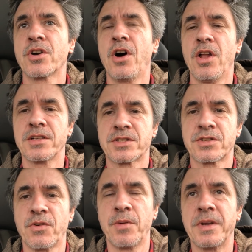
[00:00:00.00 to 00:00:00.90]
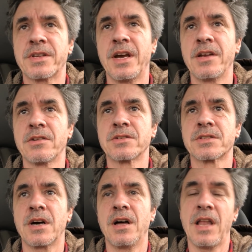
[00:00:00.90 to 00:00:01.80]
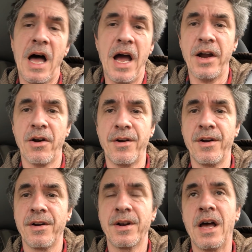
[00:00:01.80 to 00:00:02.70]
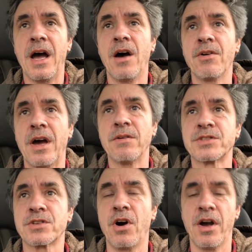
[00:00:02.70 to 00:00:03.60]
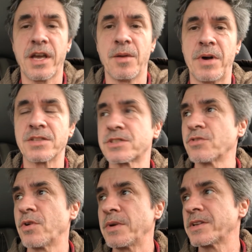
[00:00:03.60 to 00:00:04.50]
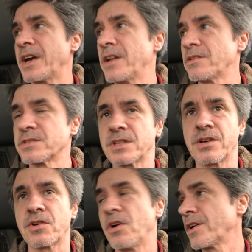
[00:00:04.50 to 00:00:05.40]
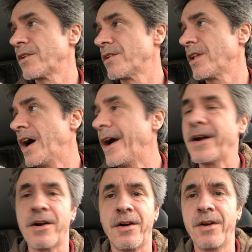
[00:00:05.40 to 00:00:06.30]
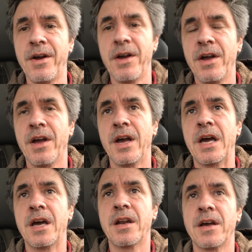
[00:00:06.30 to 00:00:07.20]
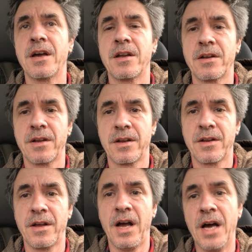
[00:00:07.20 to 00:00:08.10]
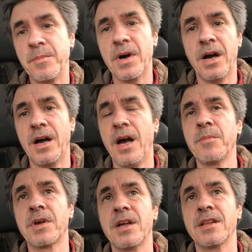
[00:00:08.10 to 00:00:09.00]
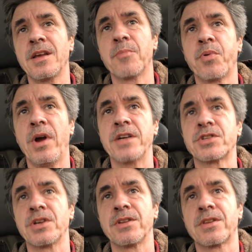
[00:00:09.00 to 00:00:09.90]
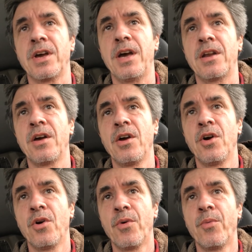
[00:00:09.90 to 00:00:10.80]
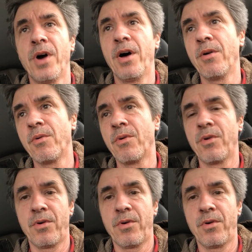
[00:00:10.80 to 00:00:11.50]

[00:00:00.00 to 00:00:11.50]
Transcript: calling Stormy Daniels a liar now. Now he's talking about Stormy Daniels and calling her a liar. And I'm getting the impression that, well,